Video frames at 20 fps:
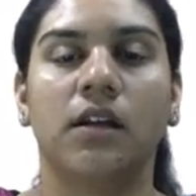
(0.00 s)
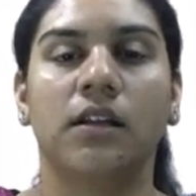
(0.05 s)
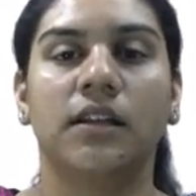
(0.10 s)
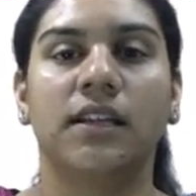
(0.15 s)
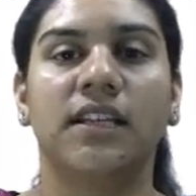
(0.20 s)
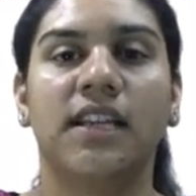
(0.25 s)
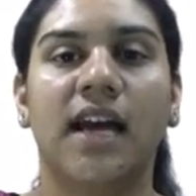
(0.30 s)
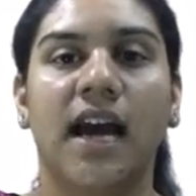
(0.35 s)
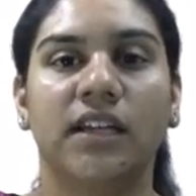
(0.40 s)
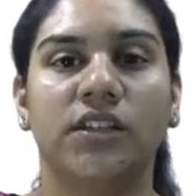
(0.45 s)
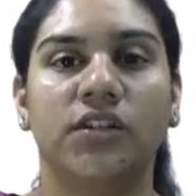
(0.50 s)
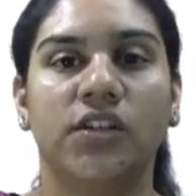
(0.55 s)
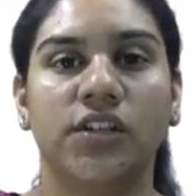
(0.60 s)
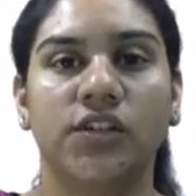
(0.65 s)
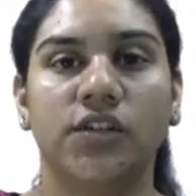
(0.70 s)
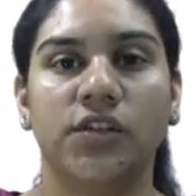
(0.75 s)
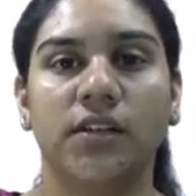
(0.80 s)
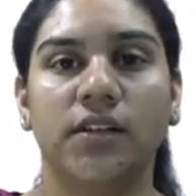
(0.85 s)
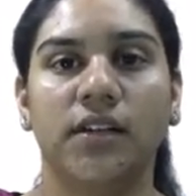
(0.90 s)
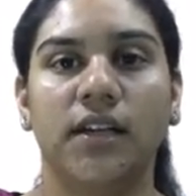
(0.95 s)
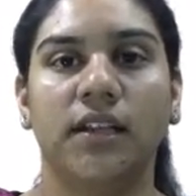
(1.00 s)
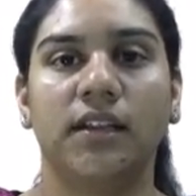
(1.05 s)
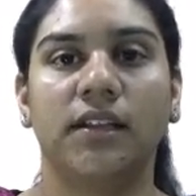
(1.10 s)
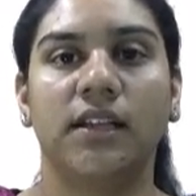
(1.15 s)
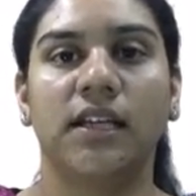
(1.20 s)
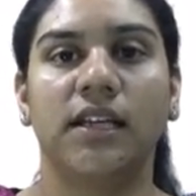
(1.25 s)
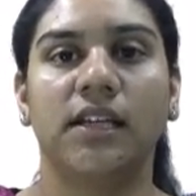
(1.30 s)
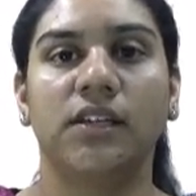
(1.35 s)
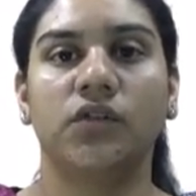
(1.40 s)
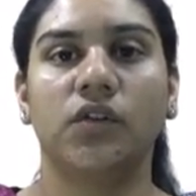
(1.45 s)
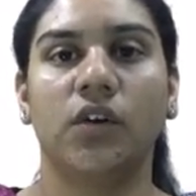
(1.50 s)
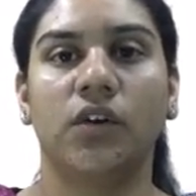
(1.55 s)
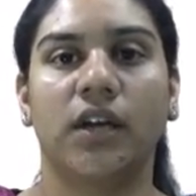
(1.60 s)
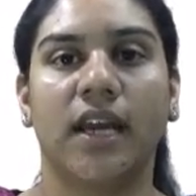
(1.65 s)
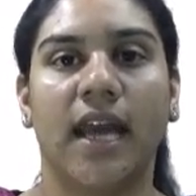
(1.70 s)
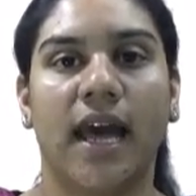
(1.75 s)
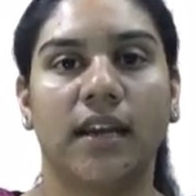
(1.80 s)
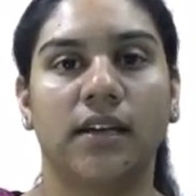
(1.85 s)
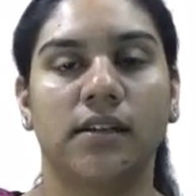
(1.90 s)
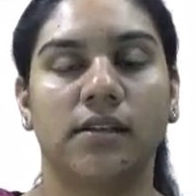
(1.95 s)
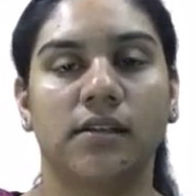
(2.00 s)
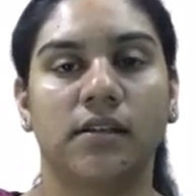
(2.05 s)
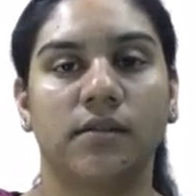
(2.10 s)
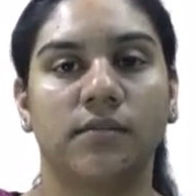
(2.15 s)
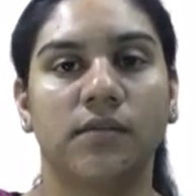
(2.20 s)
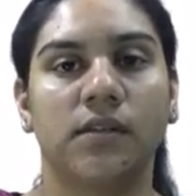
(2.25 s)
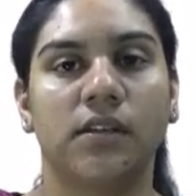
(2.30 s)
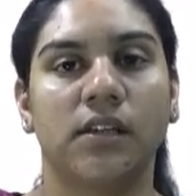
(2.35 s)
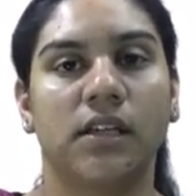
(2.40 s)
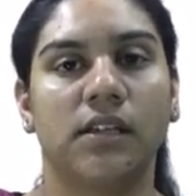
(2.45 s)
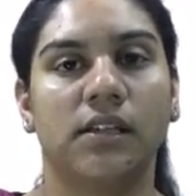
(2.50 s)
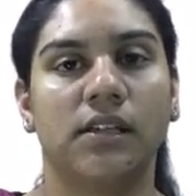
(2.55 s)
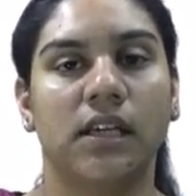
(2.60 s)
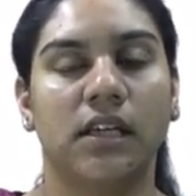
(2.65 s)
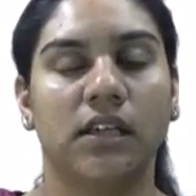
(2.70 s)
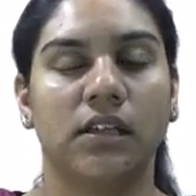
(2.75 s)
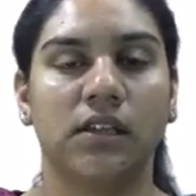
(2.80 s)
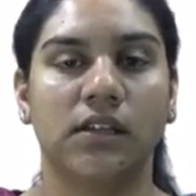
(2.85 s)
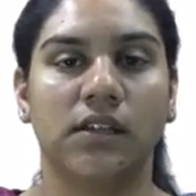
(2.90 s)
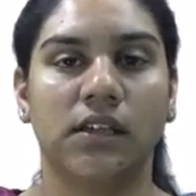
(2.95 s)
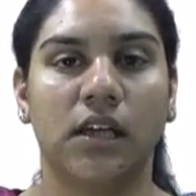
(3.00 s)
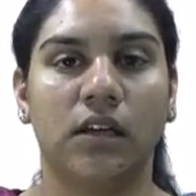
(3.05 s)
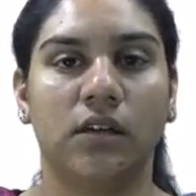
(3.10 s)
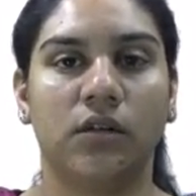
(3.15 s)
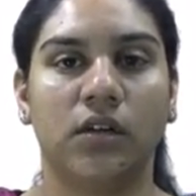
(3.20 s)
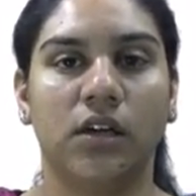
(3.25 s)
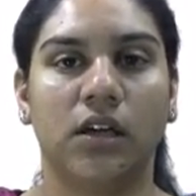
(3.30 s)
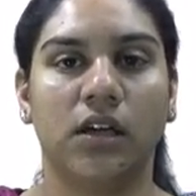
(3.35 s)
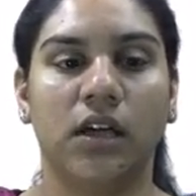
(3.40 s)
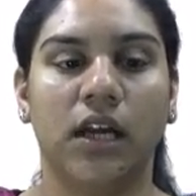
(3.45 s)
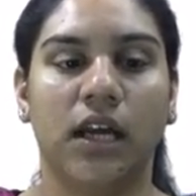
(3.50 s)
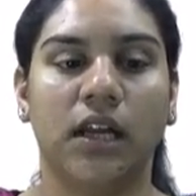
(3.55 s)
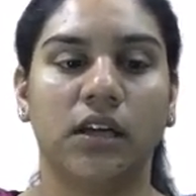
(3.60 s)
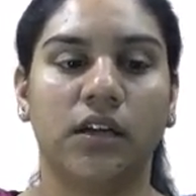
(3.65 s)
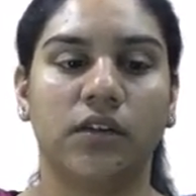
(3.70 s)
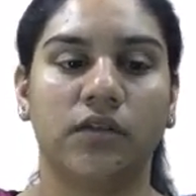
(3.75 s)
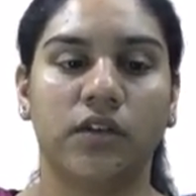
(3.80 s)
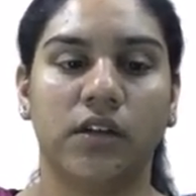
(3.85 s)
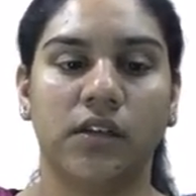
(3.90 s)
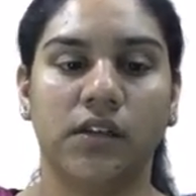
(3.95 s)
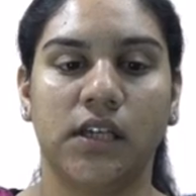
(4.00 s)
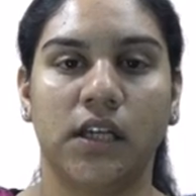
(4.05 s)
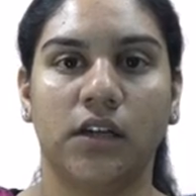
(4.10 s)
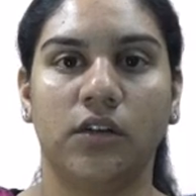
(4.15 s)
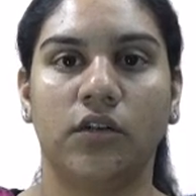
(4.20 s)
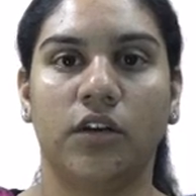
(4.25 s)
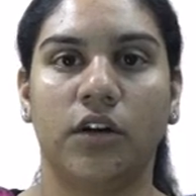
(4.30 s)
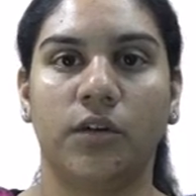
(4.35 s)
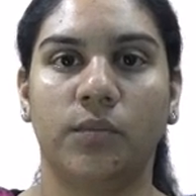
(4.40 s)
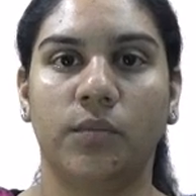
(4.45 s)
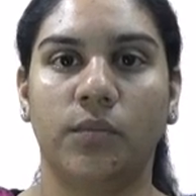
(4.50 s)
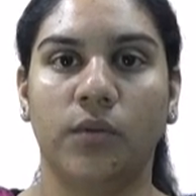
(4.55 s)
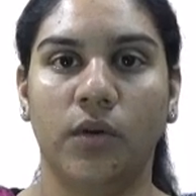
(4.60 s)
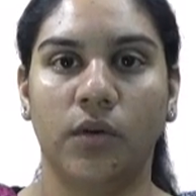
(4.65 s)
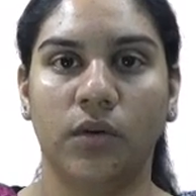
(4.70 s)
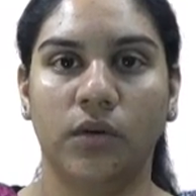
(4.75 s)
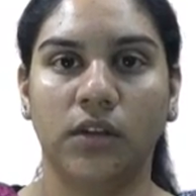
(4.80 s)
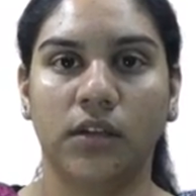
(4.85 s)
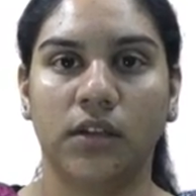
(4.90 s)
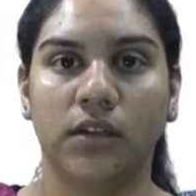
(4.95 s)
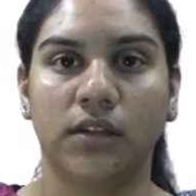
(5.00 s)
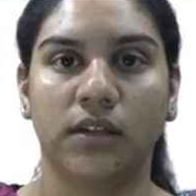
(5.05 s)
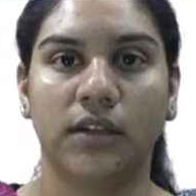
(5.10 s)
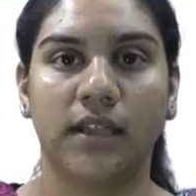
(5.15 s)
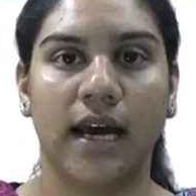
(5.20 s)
The digestion in these organisms is intercellular and intracellular both.